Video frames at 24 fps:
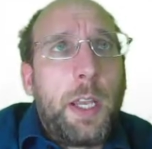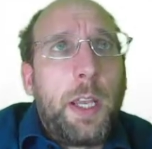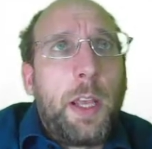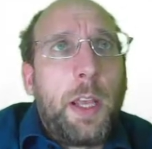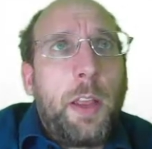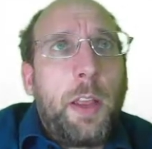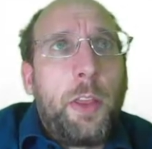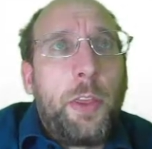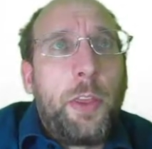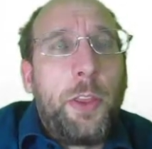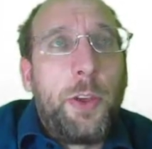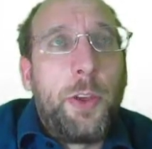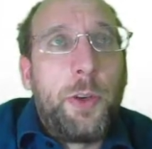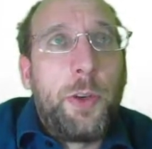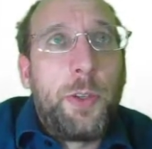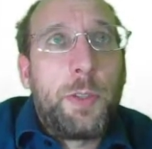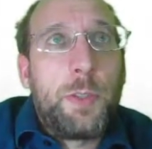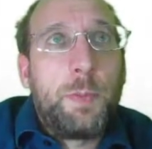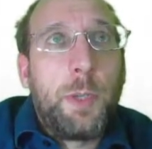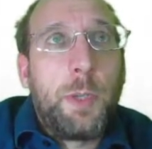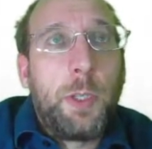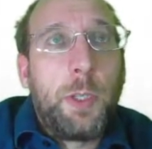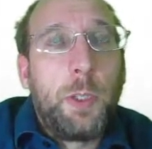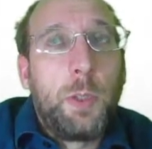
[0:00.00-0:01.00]
Those
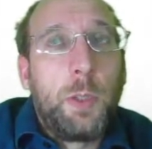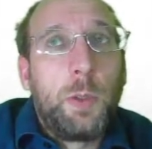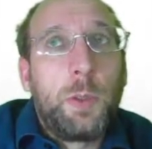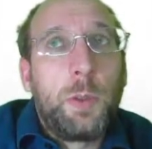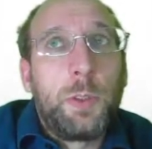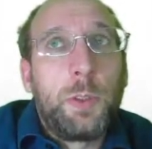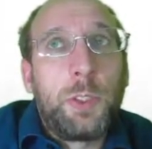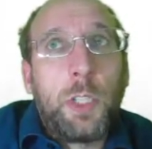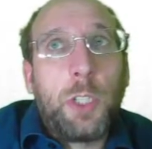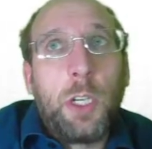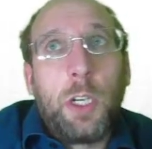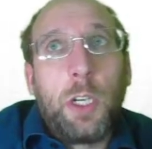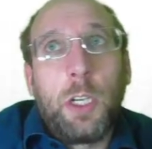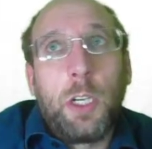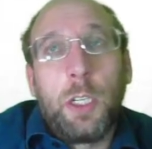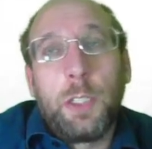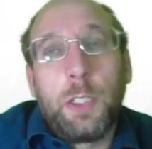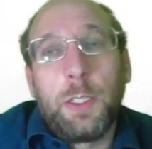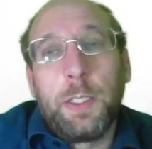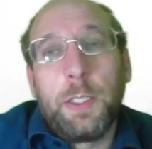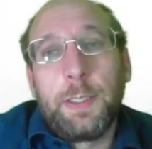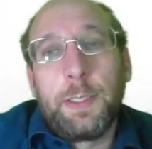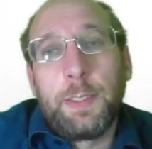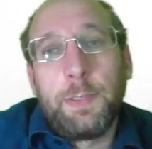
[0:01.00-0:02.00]
bones
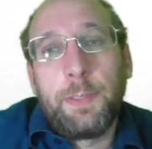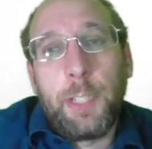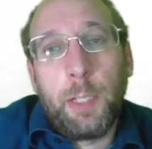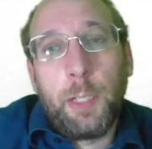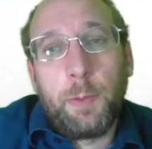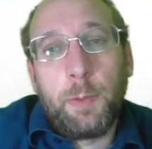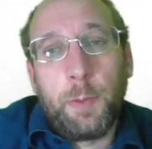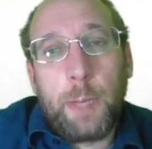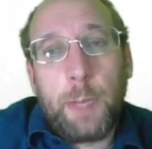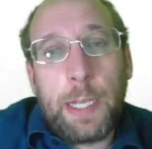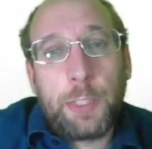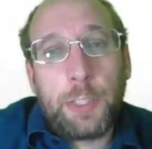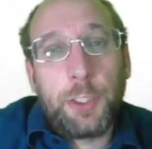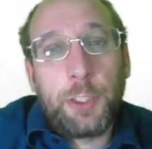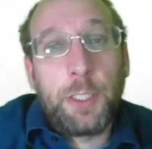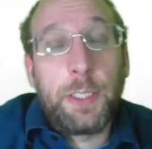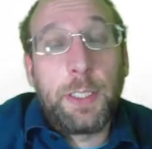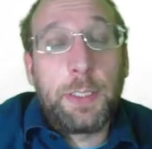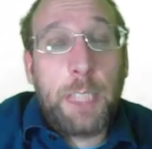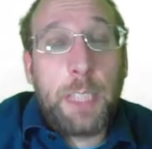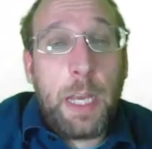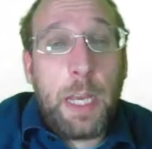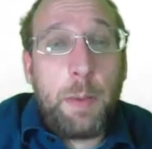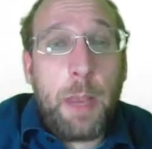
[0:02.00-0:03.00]
are developed from actually the
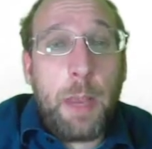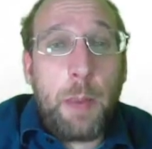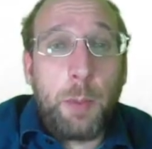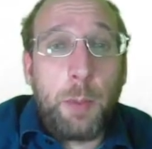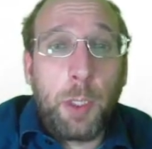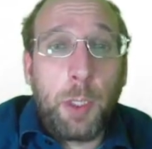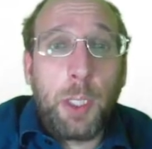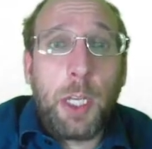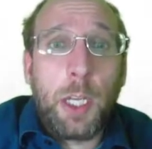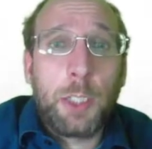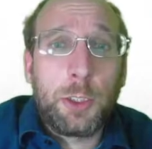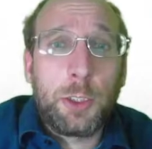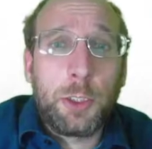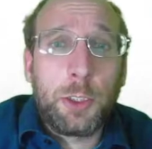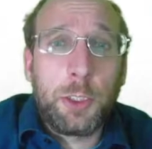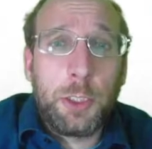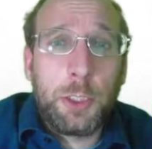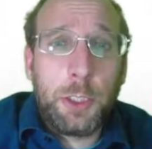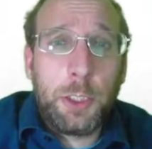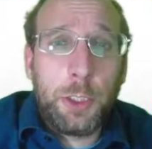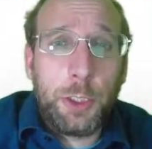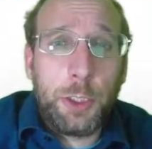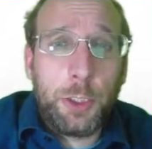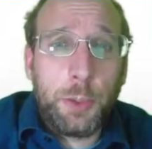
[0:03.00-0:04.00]
same embryological
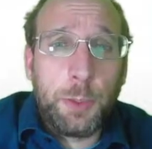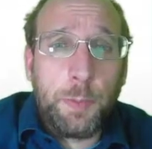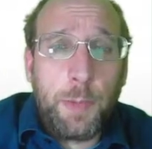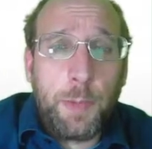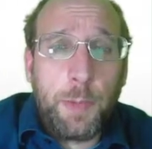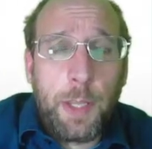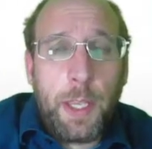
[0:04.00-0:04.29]
tissue